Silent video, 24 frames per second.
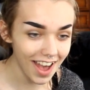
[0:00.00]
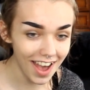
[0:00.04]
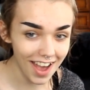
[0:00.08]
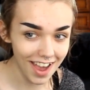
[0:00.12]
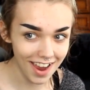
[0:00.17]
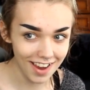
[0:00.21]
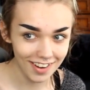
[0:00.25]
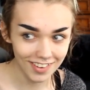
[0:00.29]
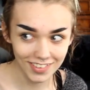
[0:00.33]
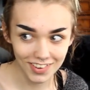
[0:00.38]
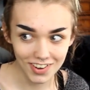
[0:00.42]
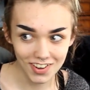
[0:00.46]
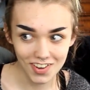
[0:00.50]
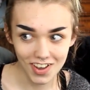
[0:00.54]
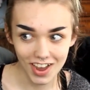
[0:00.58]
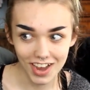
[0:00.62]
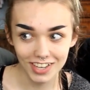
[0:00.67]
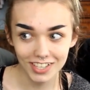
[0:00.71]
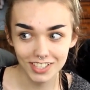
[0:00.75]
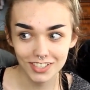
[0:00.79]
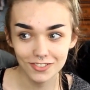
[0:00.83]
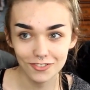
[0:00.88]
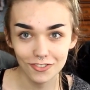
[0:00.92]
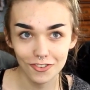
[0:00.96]
I don't know.
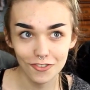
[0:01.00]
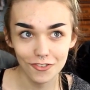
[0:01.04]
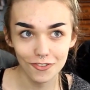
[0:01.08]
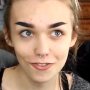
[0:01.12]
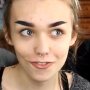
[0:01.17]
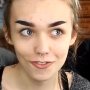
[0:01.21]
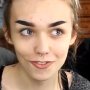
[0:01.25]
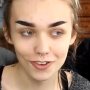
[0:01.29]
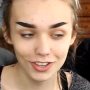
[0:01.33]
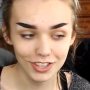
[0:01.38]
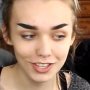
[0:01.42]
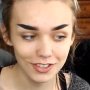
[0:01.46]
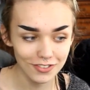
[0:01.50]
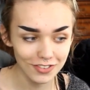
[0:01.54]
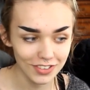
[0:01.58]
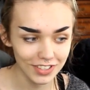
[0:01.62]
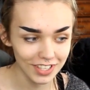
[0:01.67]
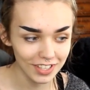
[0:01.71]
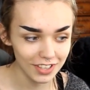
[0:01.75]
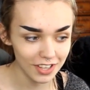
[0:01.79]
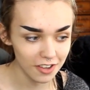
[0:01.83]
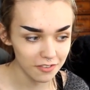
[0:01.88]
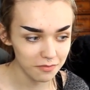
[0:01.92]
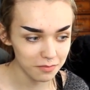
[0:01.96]
I just really,
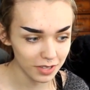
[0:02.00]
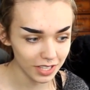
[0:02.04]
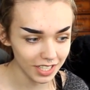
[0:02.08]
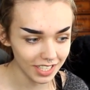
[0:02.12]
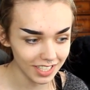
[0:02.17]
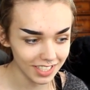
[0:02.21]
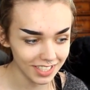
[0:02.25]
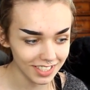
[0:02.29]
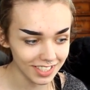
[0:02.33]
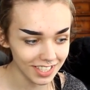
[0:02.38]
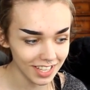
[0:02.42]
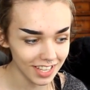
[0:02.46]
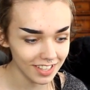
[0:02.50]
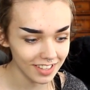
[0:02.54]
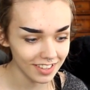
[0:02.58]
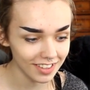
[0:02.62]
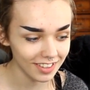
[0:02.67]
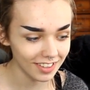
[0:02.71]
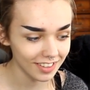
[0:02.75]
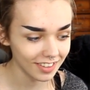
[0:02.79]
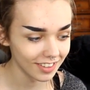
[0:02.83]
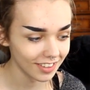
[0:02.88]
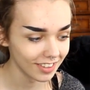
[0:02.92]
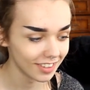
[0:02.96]
really love plants,
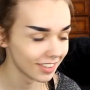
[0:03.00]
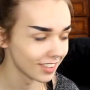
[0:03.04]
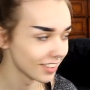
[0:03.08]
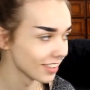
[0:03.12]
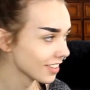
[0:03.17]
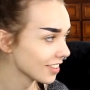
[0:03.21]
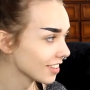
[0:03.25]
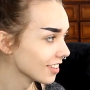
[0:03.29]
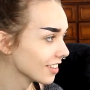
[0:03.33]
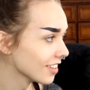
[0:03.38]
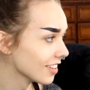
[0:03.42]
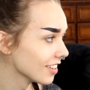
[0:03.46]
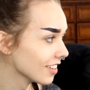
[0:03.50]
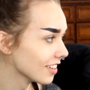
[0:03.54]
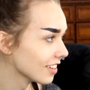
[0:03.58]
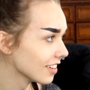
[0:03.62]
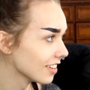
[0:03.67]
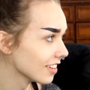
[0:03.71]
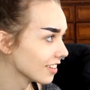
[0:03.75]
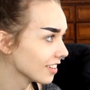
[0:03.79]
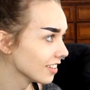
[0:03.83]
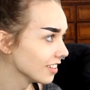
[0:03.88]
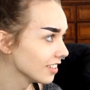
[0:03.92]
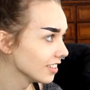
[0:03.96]
and
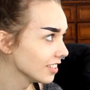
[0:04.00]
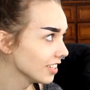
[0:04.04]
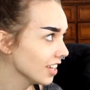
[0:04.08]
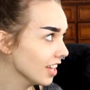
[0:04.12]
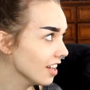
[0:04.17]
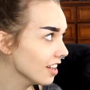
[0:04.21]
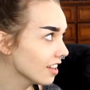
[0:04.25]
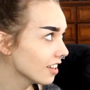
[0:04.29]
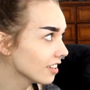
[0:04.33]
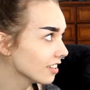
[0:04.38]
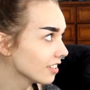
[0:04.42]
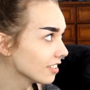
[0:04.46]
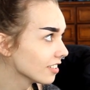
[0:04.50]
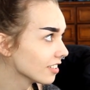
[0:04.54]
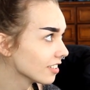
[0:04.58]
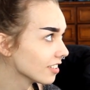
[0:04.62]
yeah.